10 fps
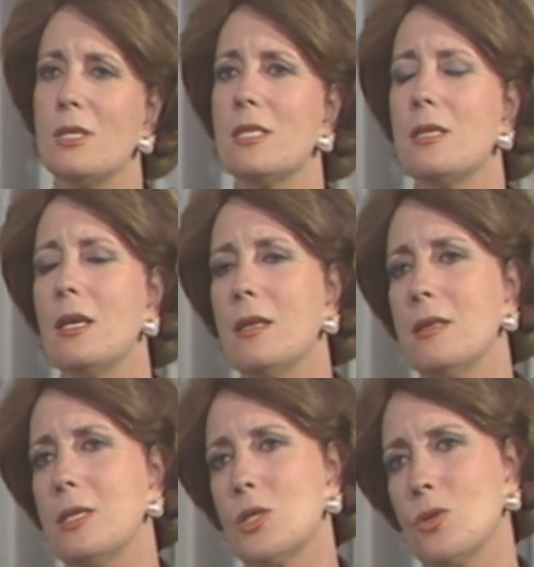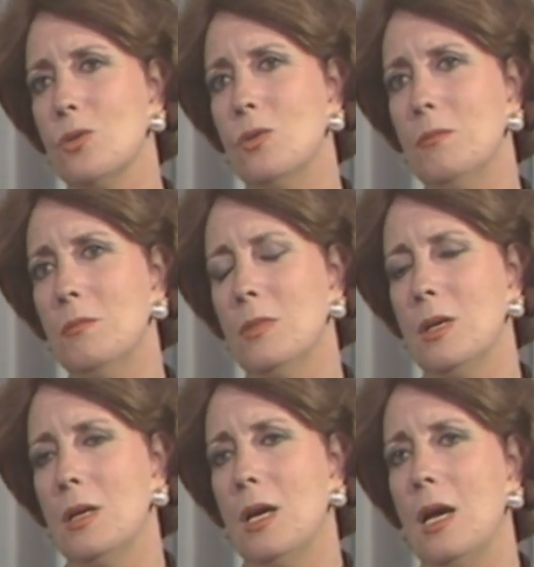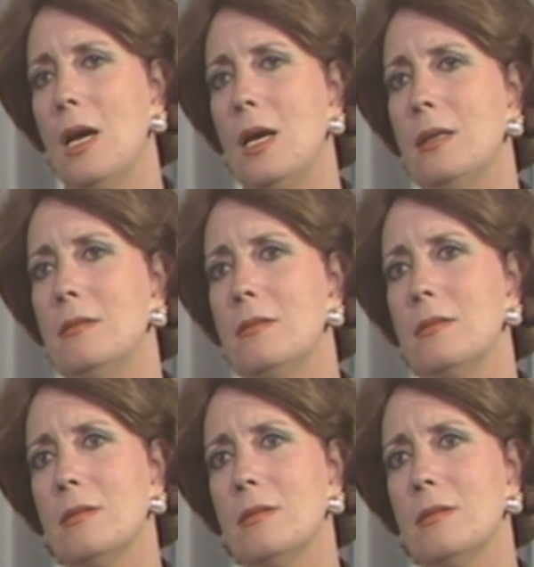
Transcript: stay in this home, and